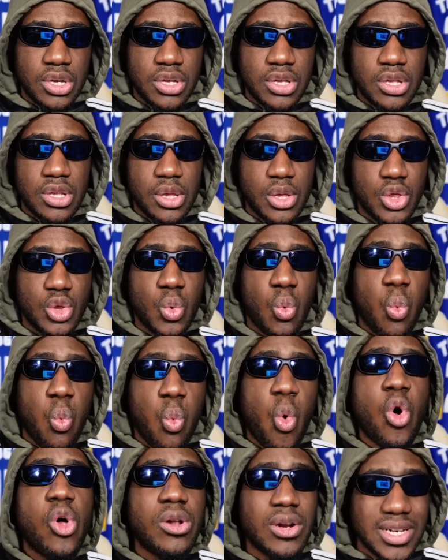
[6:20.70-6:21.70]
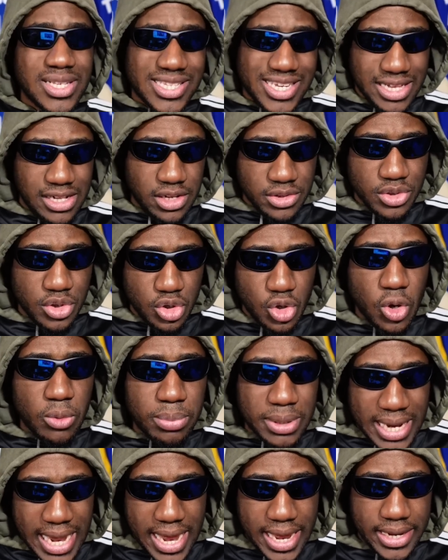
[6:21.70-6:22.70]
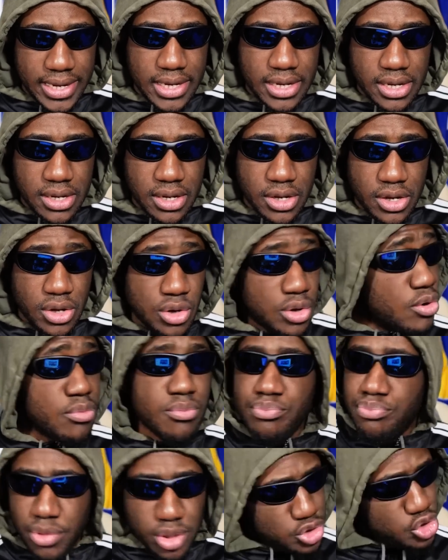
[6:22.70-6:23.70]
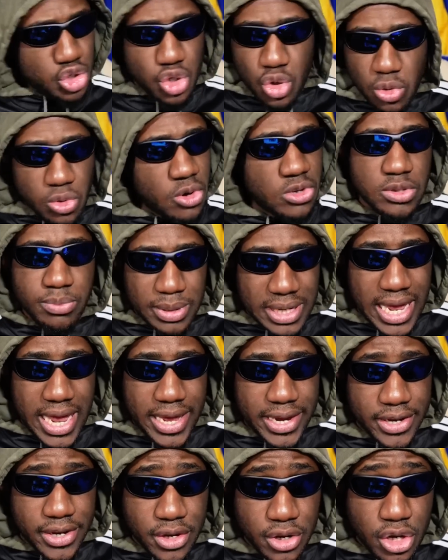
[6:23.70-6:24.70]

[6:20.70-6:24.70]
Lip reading: the world tells you you're black, but you're not black.